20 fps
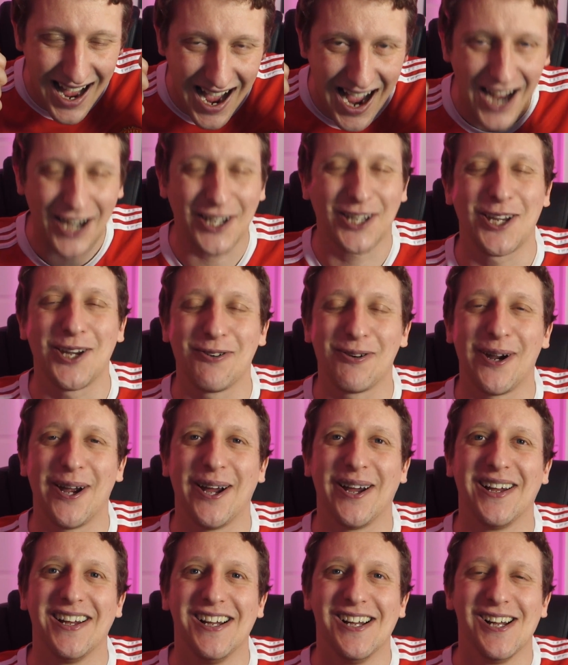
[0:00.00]

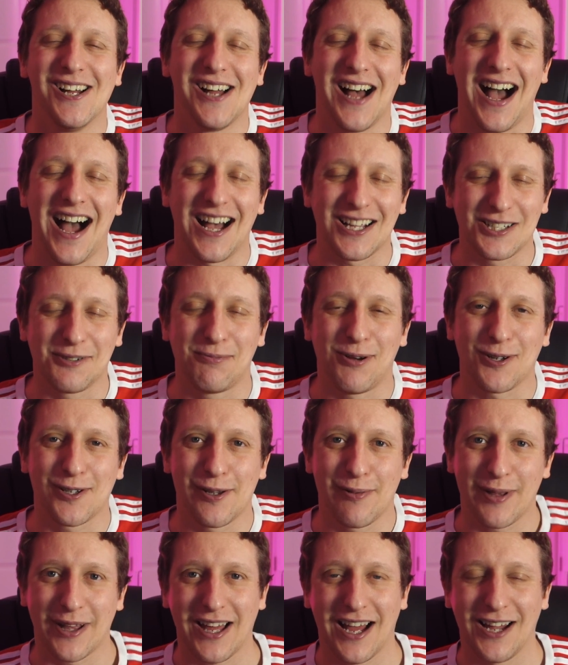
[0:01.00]
accurate as I
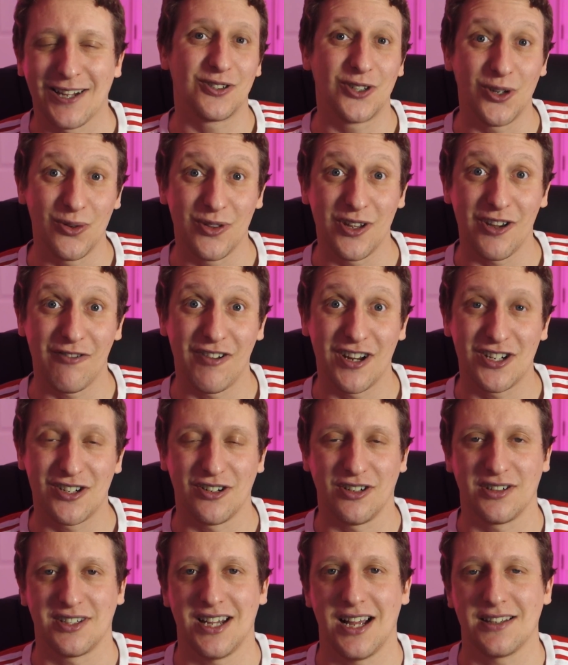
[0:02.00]
possibly can to the
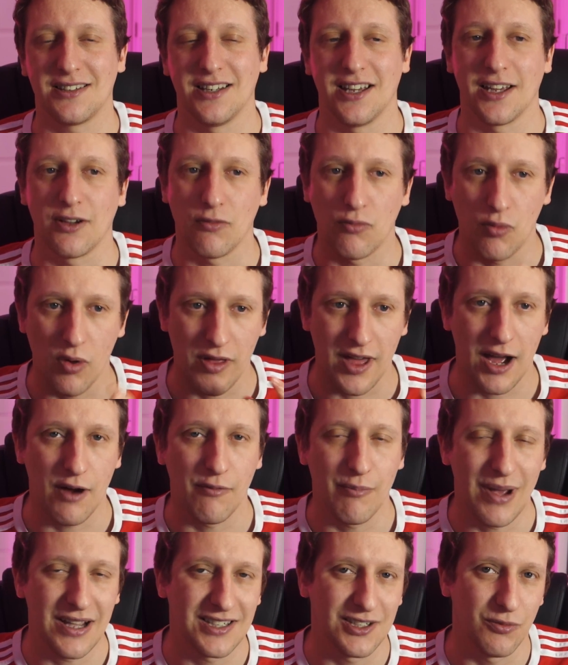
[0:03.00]
original tactic
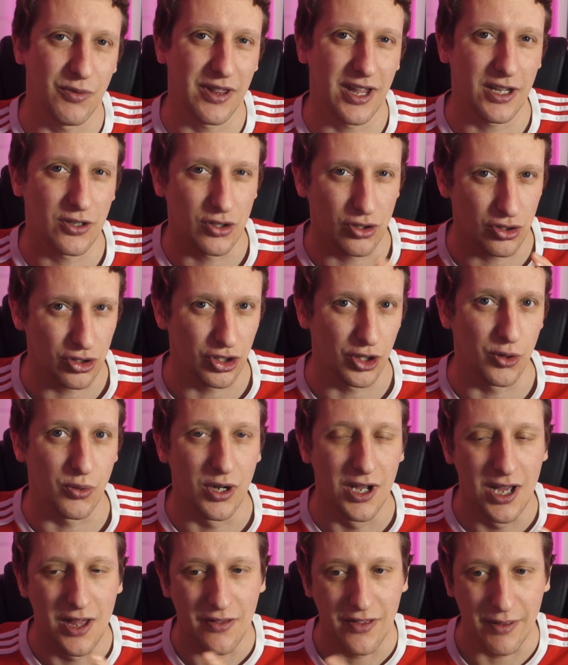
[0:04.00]
without messing with it to suit
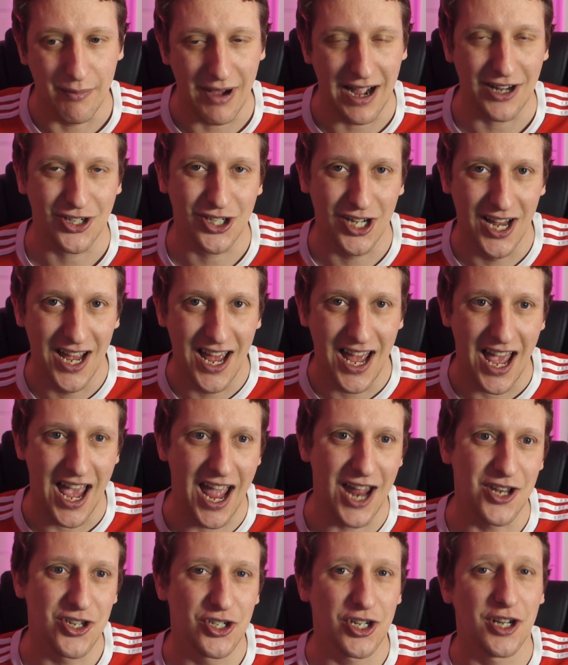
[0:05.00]
the match
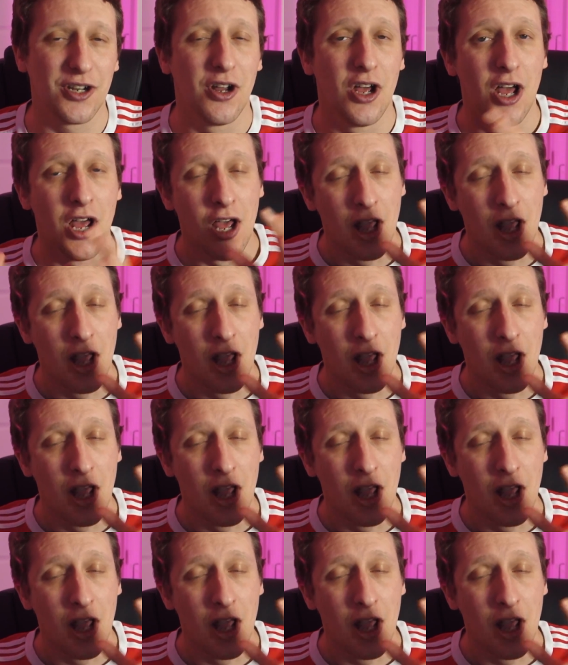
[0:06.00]
engine.